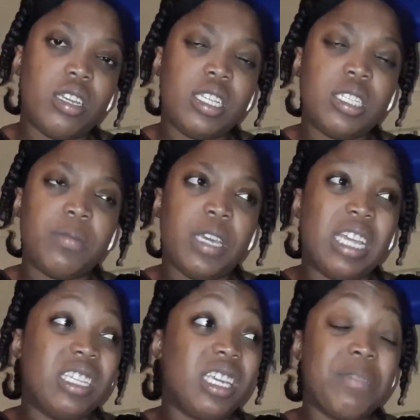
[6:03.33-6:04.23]
isn't it?
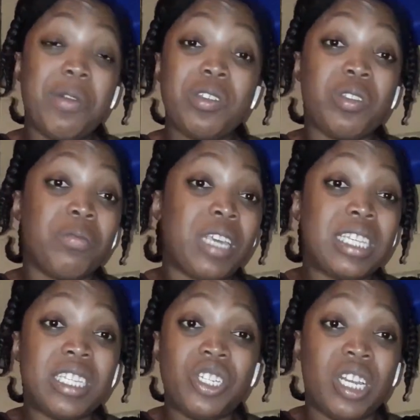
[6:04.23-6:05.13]
I think it was some
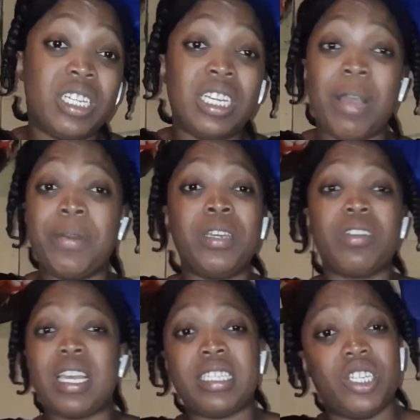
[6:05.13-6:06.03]
gas station. I think I'm going to
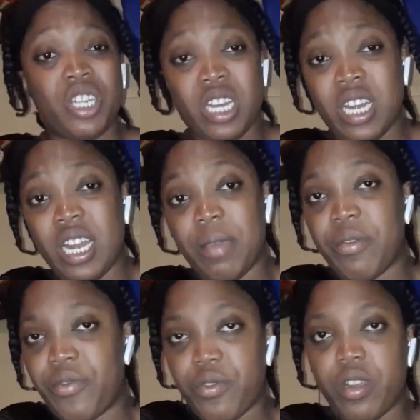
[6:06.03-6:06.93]
the gas station the night
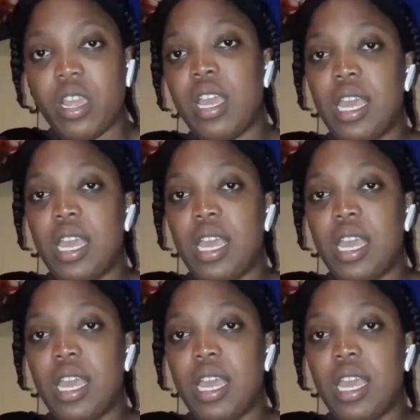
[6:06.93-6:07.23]
before.